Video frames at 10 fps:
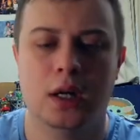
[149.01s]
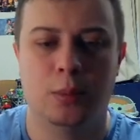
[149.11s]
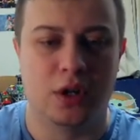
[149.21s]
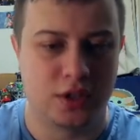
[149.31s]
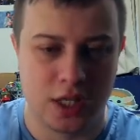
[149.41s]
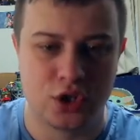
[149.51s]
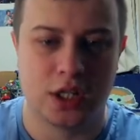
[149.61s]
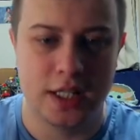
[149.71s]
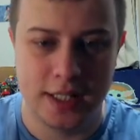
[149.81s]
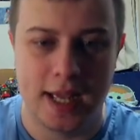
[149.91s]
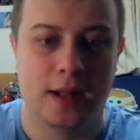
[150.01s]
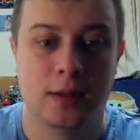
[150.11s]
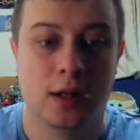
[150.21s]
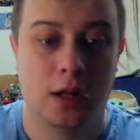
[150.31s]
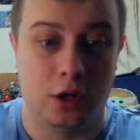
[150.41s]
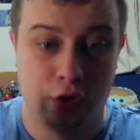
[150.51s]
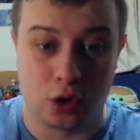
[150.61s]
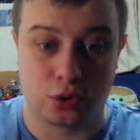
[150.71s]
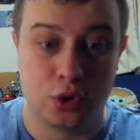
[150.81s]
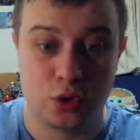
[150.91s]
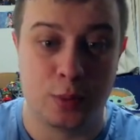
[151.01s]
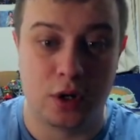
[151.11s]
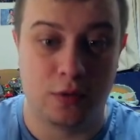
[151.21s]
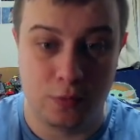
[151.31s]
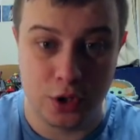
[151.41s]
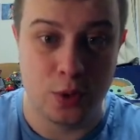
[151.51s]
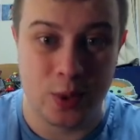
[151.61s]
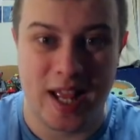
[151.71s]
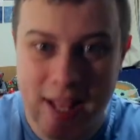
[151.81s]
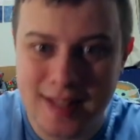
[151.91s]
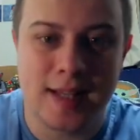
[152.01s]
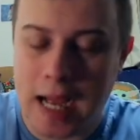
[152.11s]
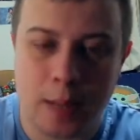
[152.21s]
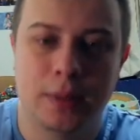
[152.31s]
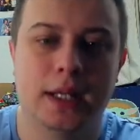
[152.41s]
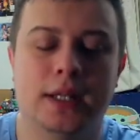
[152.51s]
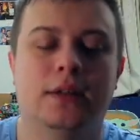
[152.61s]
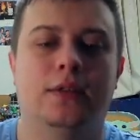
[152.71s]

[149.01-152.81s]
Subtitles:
But essentially, yeah, a Doctor Who spin-off for UNIT is happening.